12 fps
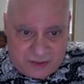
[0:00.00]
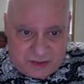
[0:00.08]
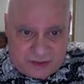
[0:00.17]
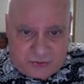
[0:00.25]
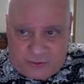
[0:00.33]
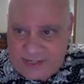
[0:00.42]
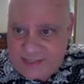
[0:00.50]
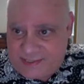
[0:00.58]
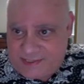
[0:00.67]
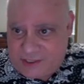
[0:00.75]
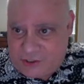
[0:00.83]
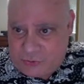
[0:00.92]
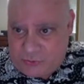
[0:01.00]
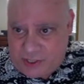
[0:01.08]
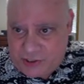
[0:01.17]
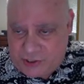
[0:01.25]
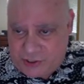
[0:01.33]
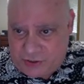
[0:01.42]
creates a
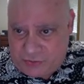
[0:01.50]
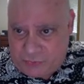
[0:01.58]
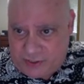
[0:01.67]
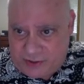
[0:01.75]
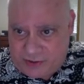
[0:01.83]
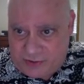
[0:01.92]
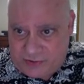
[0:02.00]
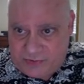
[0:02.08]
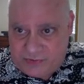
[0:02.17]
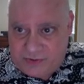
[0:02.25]
situation where